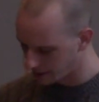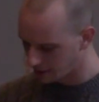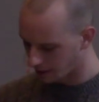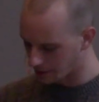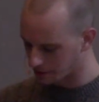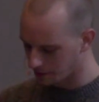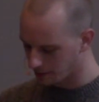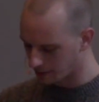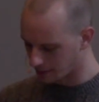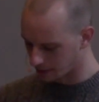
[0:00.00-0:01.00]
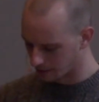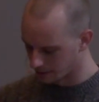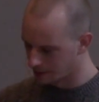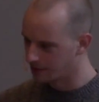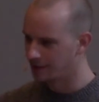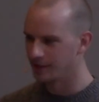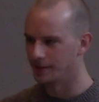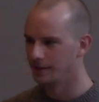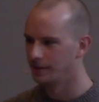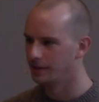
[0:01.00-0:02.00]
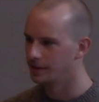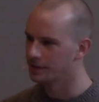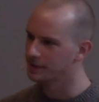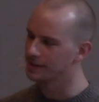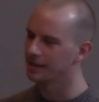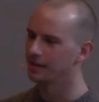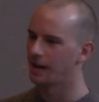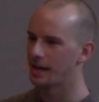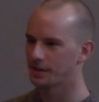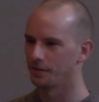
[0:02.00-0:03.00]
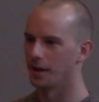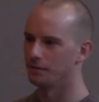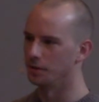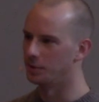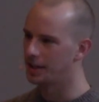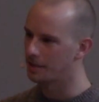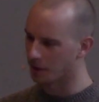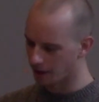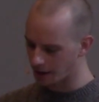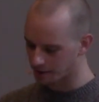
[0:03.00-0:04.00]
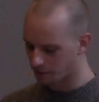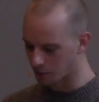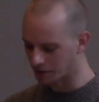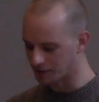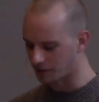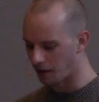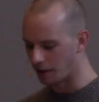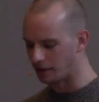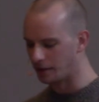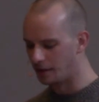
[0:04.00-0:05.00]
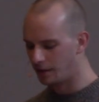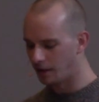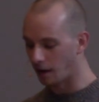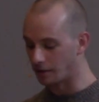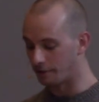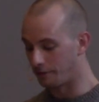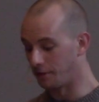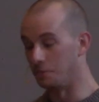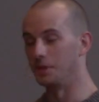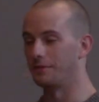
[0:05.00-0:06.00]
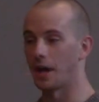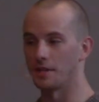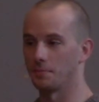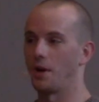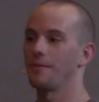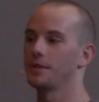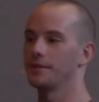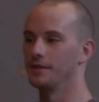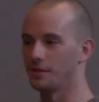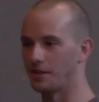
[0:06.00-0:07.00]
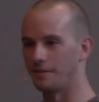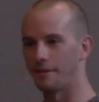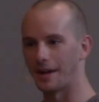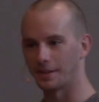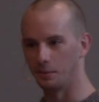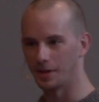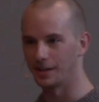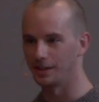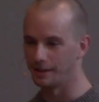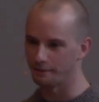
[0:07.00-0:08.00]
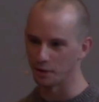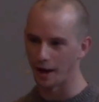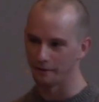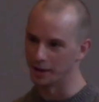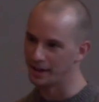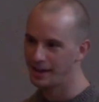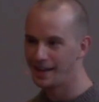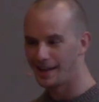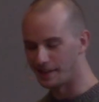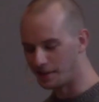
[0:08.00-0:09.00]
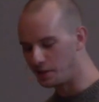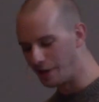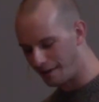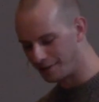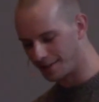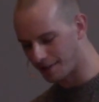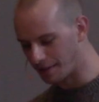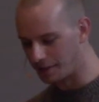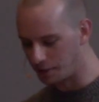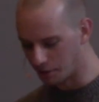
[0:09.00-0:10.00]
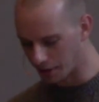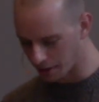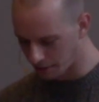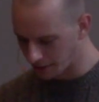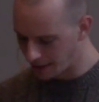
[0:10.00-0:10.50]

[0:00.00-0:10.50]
and eternity. This isn't going to last forever. We keep our eyes focused on, on the fulfillment of God's promises, on the fact that we're going to live forever in the new heavens and the new earth,